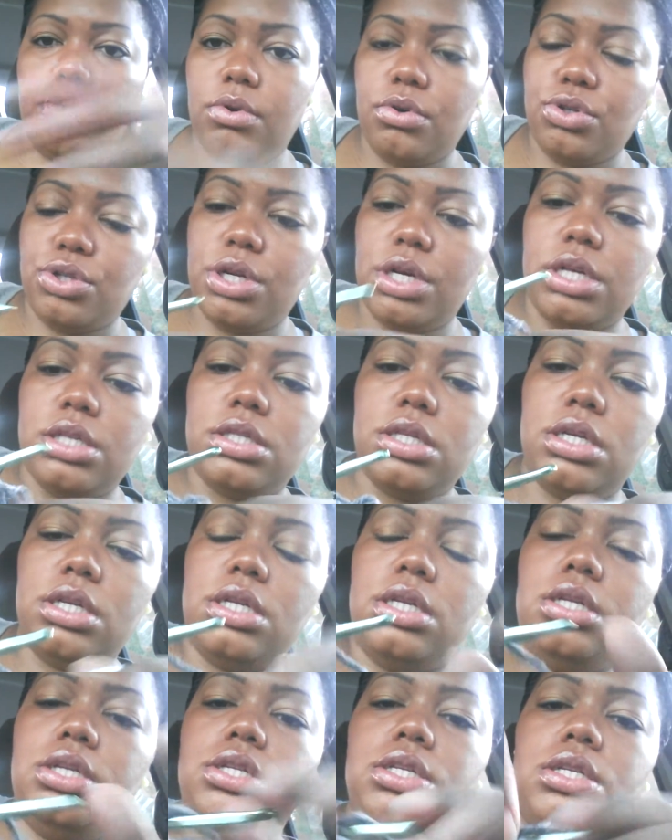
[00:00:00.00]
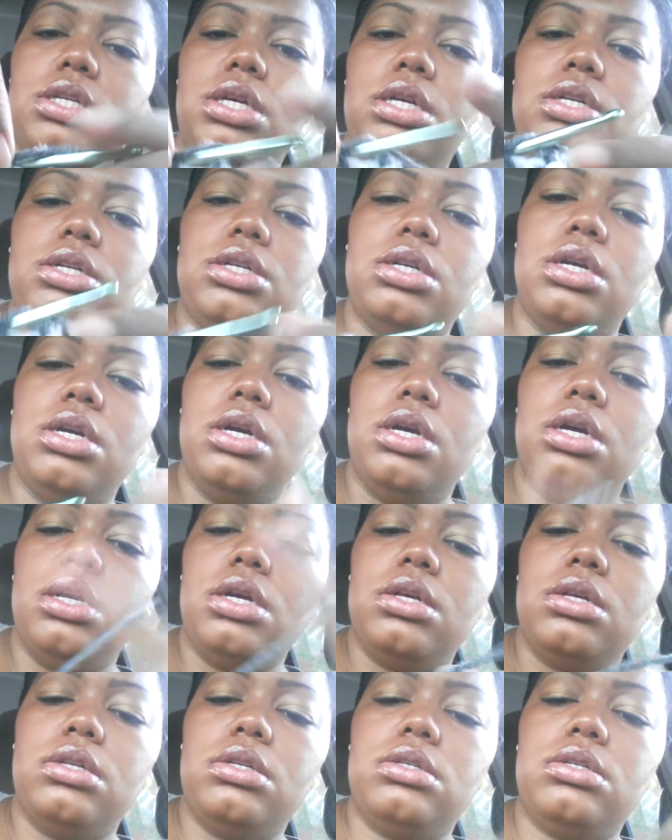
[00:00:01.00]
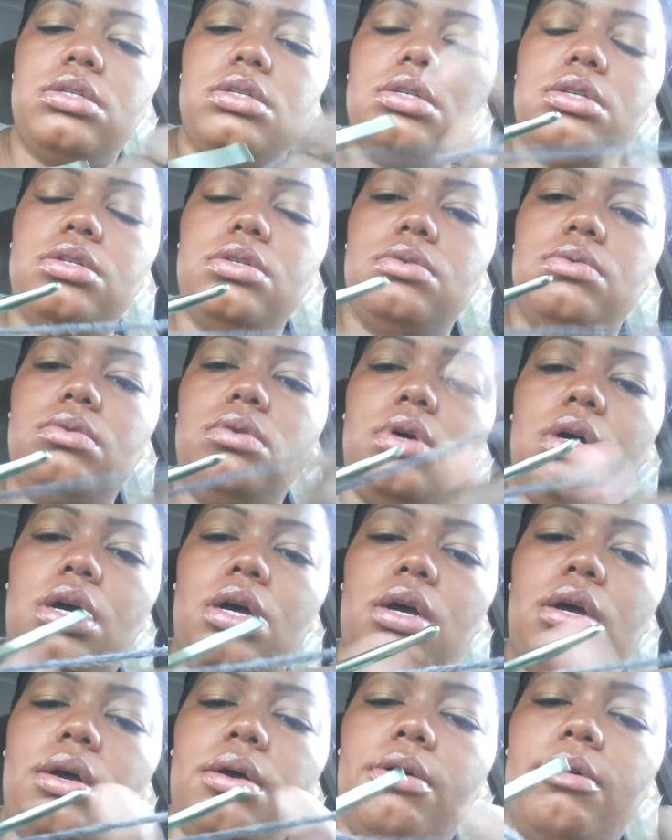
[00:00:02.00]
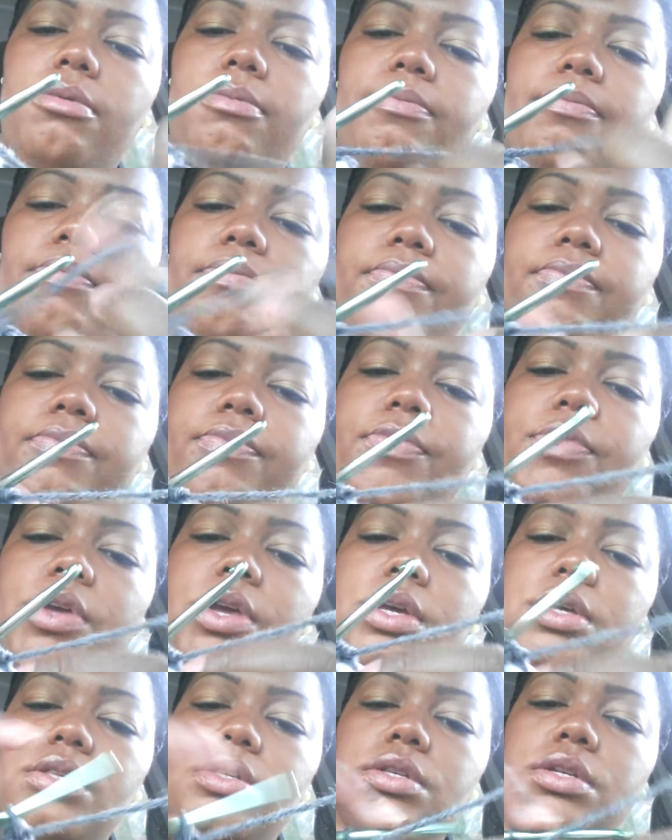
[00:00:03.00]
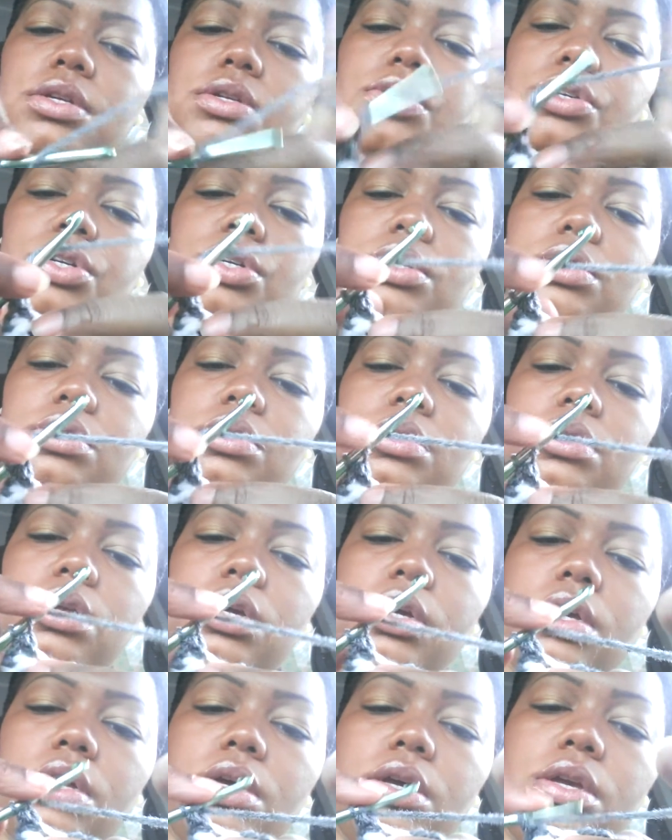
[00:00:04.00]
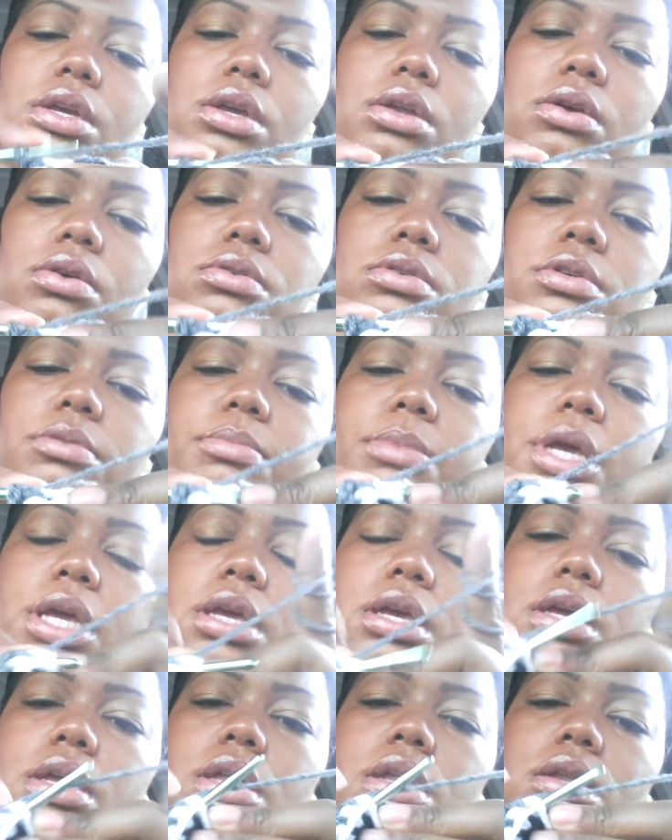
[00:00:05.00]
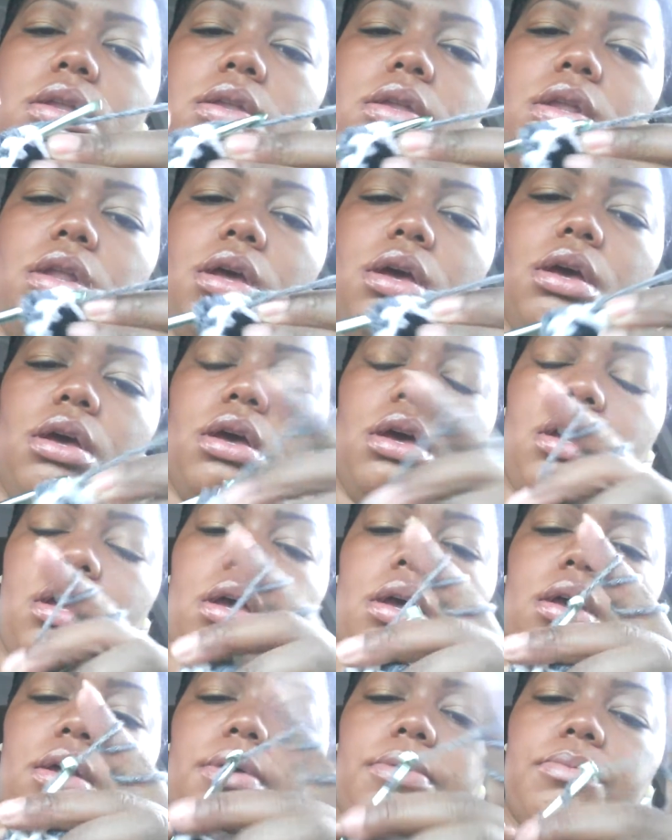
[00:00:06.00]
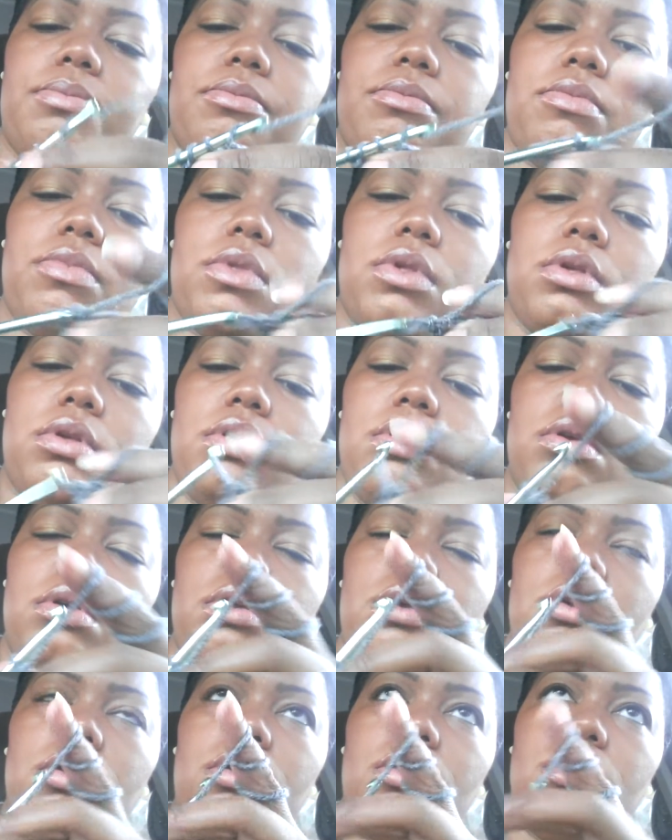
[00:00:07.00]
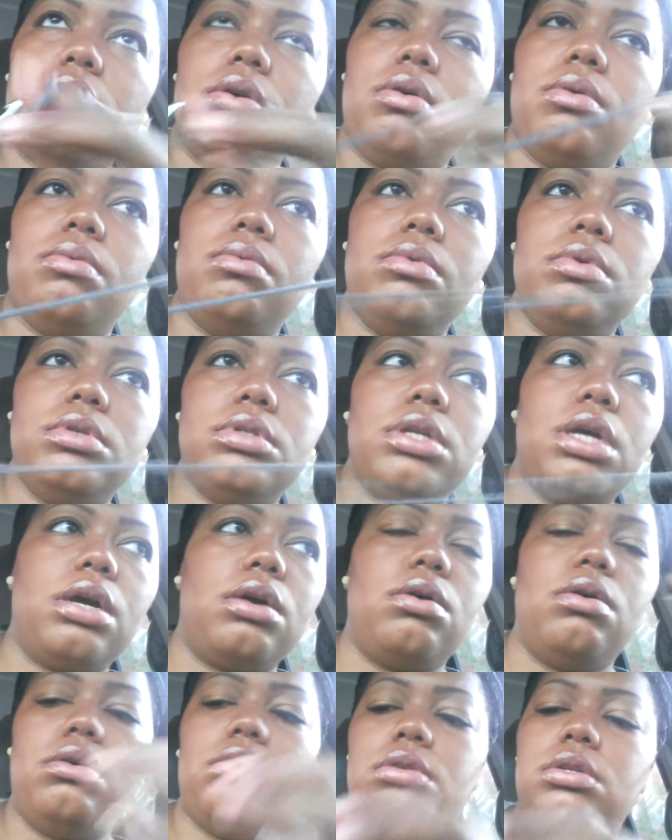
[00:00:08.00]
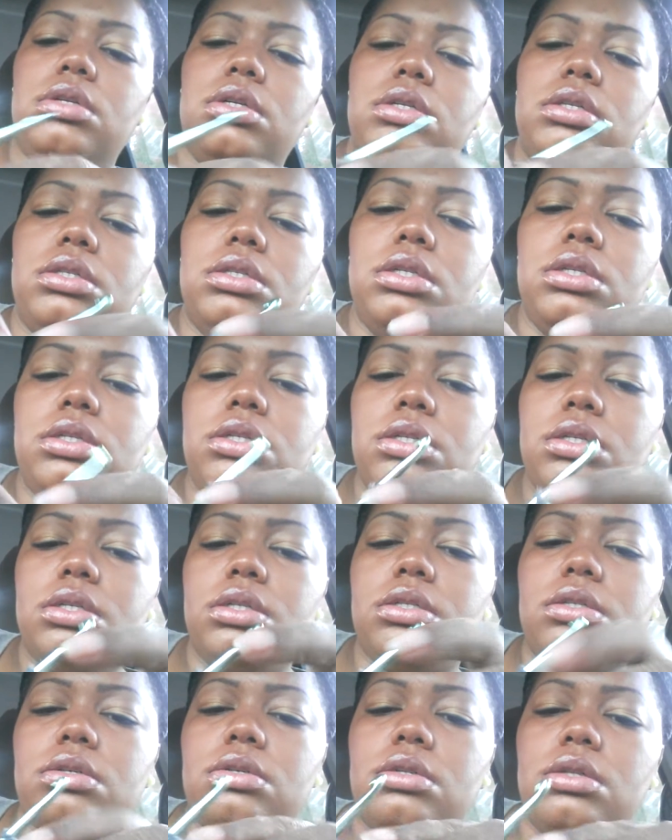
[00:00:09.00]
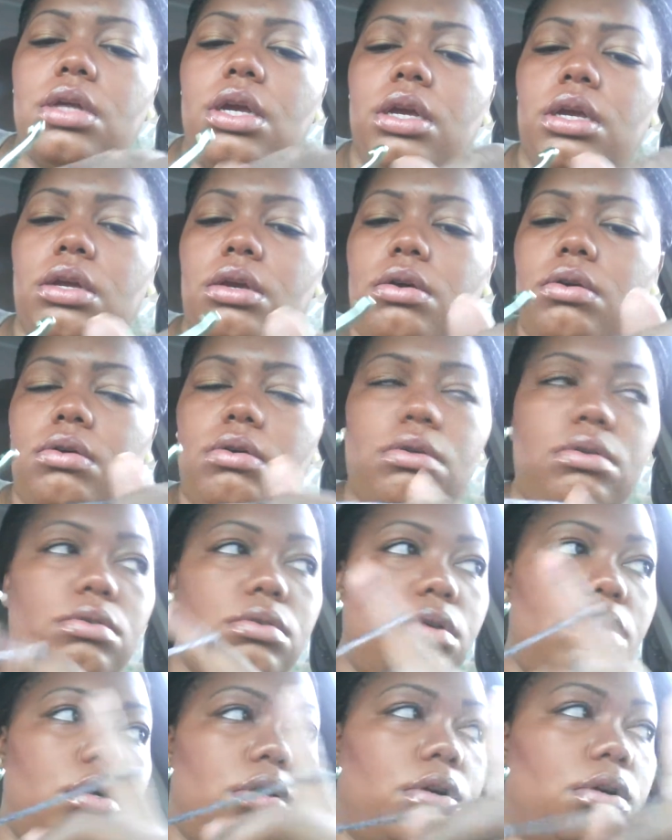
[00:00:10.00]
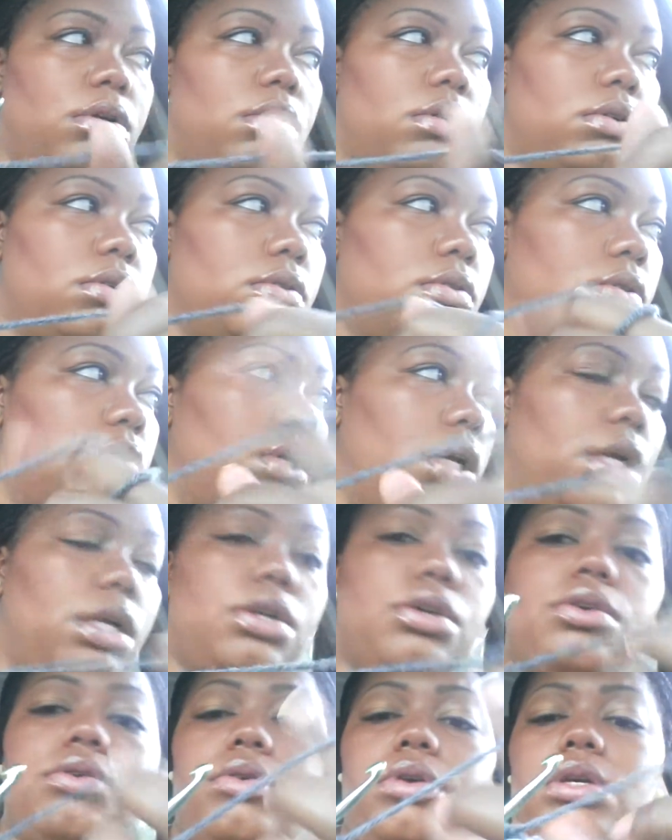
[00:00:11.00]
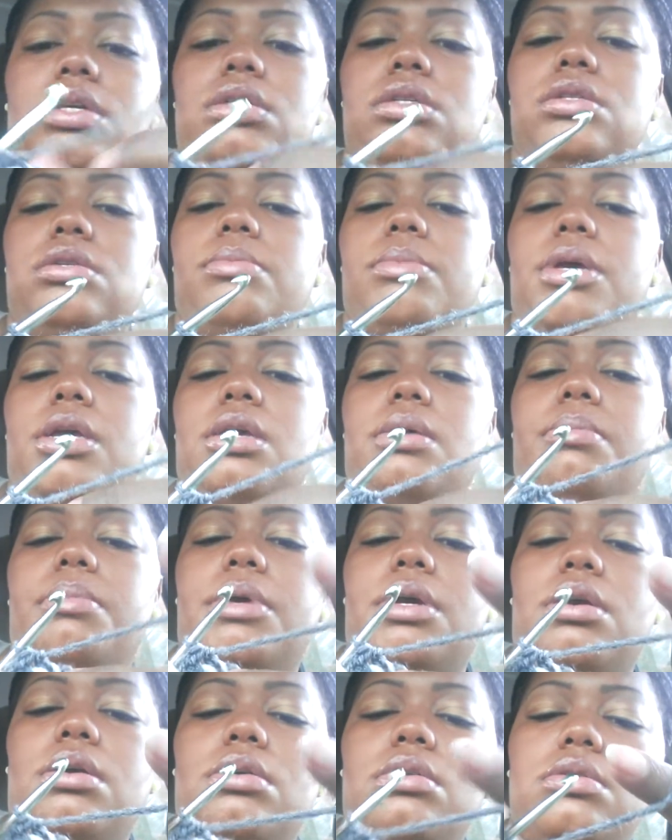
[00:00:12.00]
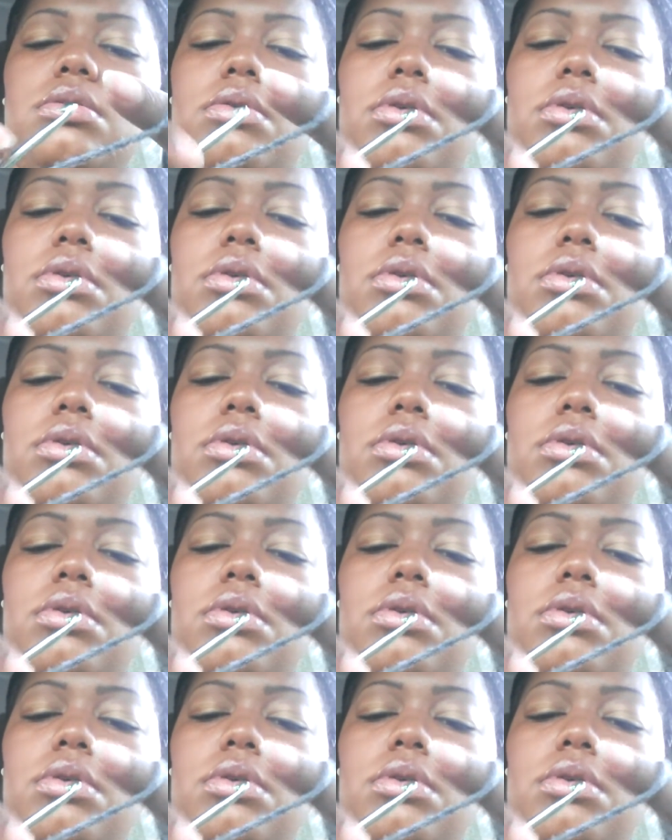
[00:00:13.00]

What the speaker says: crochets in each stitch to do the extension, to make it well, it's not called an extension, it's like called increase, to make it bigger. So